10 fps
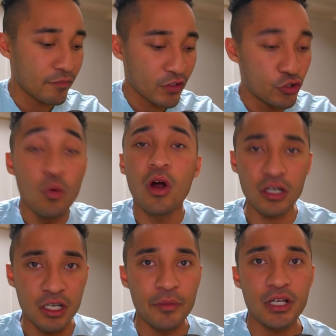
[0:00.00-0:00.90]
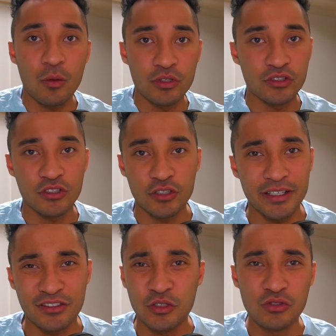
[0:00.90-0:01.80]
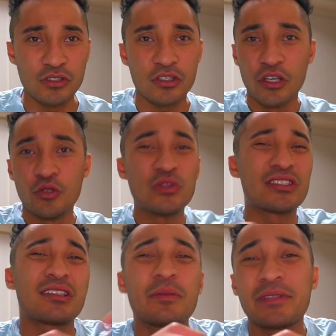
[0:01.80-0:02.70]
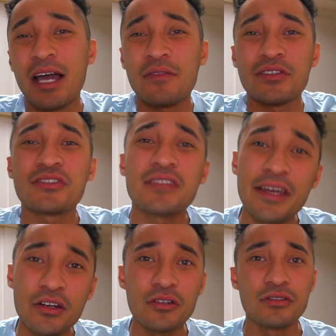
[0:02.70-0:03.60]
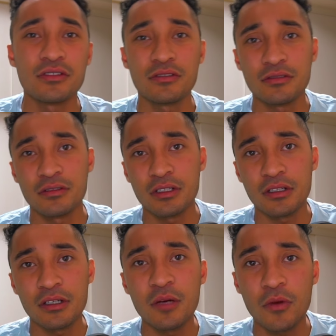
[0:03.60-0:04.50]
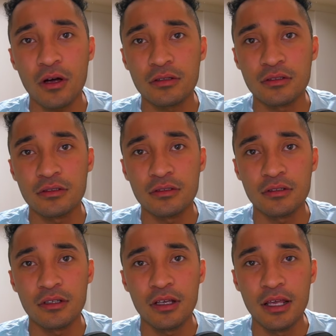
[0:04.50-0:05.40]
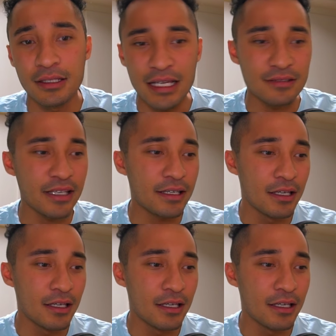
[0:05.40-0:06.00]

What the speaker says: You are coming up with excuses. You slipped down the stairs. Come on. That's like,